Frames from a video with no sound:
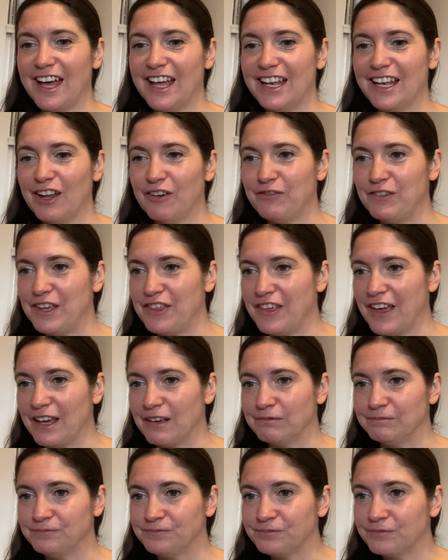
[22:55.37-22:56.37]
lovely
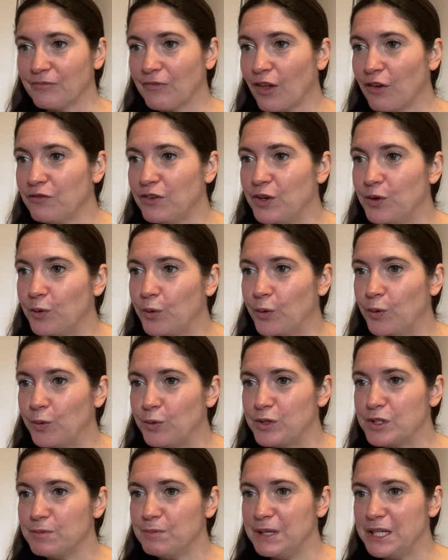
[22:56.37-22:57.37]
thing for you all
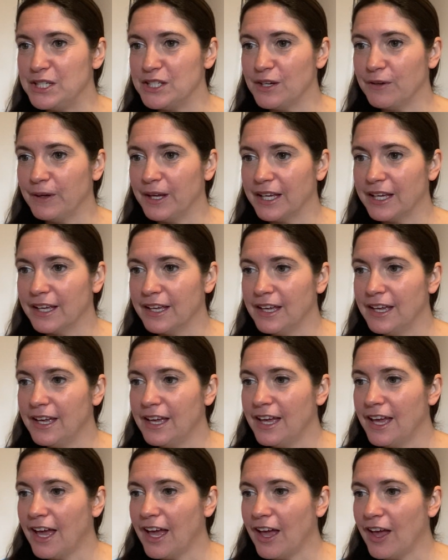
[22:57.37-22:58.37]
to be doing.
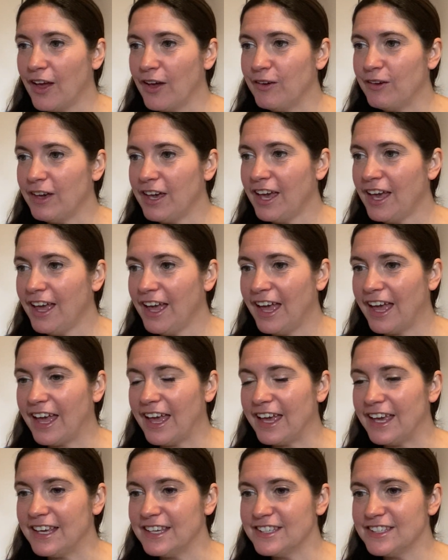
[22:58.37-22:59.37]

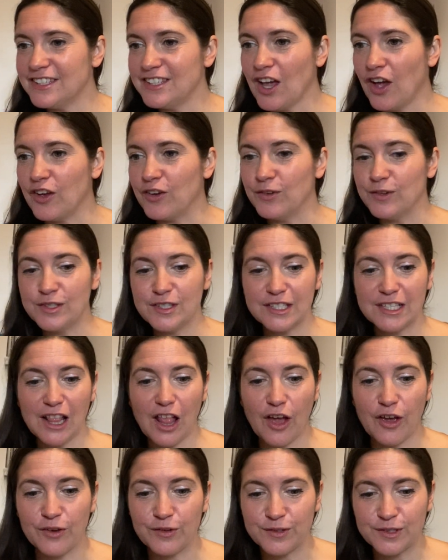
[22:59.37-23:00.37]
Okay, so
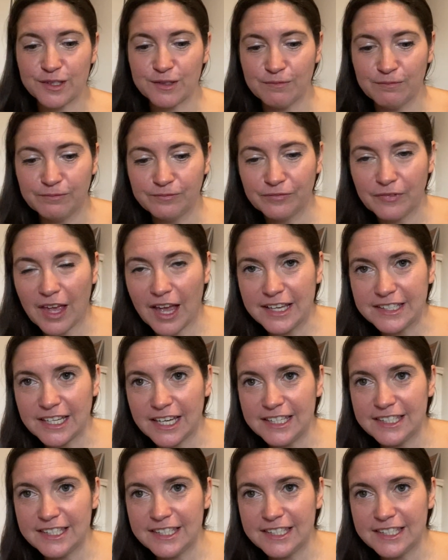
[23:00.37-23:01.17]
sloes. As I